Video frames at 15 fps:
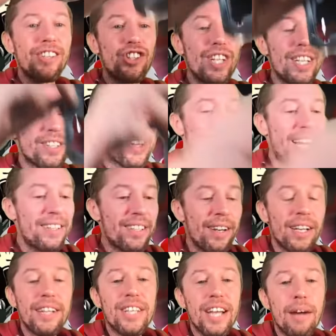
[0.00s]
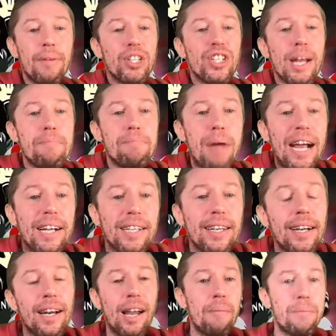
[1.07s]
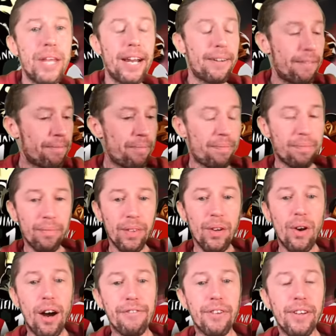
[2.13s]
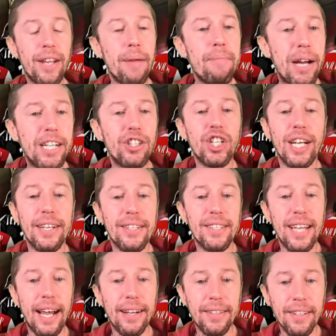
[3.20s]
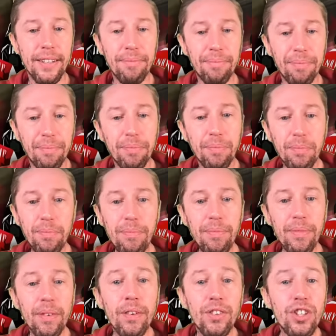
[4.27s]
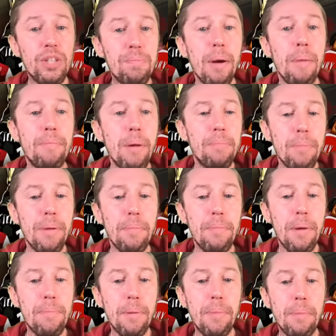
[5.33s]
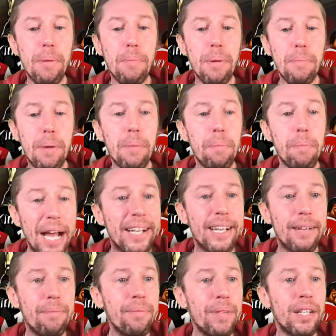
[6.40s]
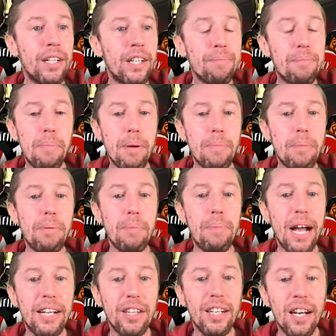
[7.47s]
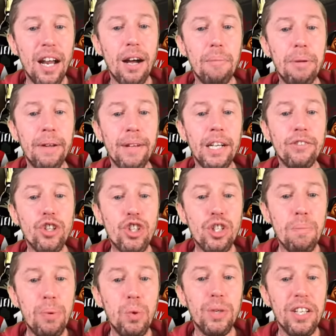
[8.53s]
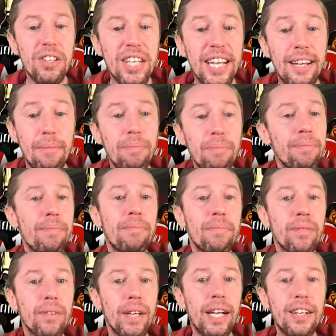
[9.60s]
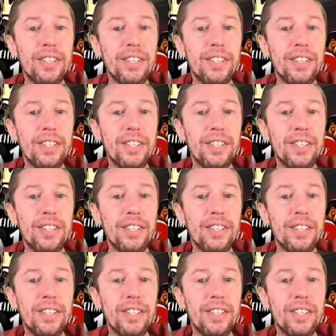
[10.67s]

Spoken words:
Cheers, guys. Let's see how much they back the club then after their manager gets sacked. Just back him. Back the club. Just support the team. Yeah,